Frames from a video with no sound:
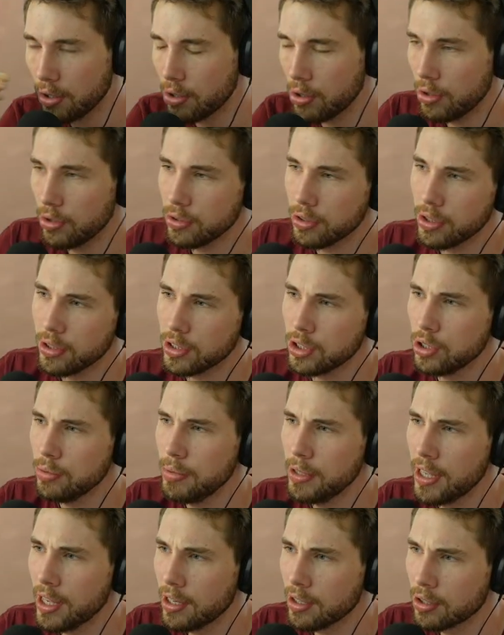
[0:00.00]
Although it should be
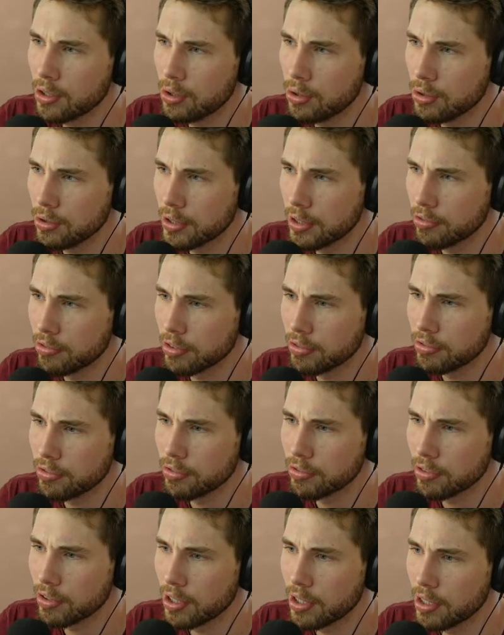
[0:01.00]
getting called every
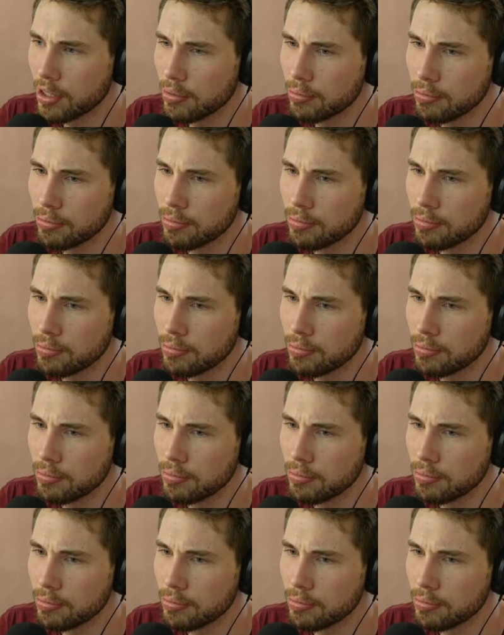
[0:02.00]
frame.